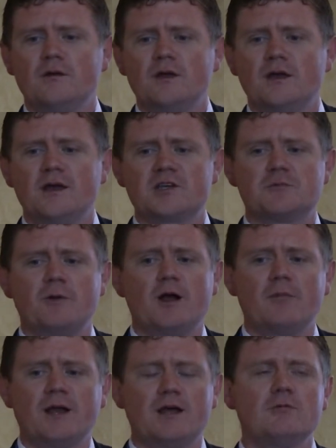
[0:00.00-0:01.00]

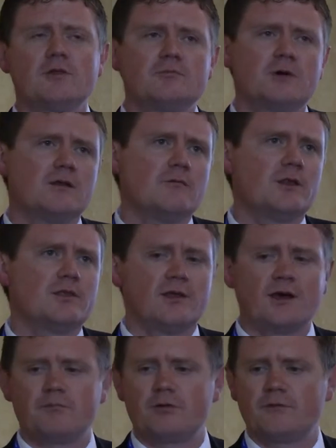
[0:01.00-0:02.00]
Experimenting with
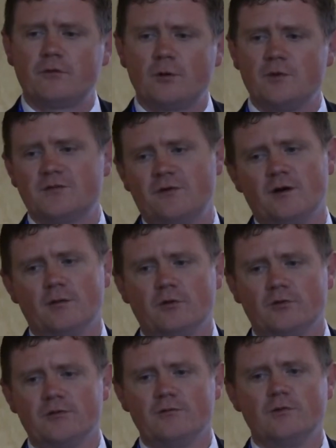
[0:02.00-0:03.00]
performance
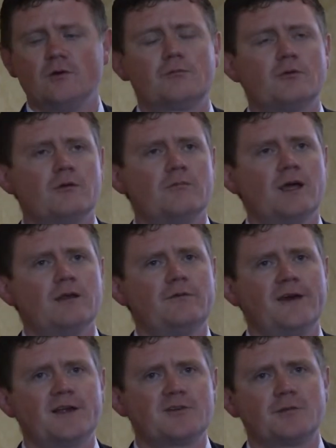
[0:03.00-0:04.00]
variables to improve
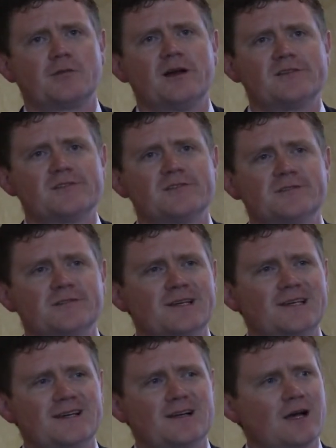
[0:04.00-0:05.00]
manufacturing processes.
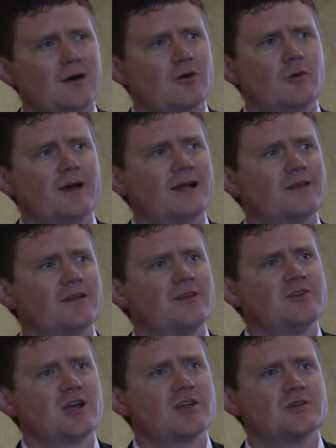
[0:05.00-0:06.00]
I'll go back to the
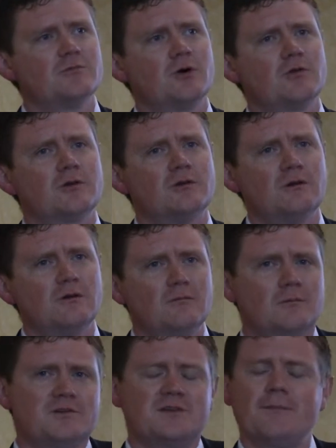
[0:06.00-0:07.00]
injection molder.
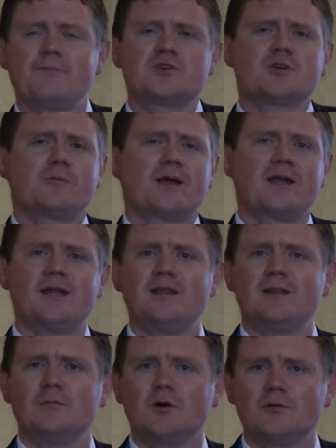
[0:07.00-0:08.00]
What temperature am I going to
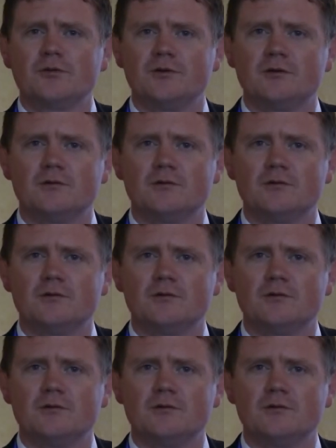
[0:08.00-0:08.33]
heat the mold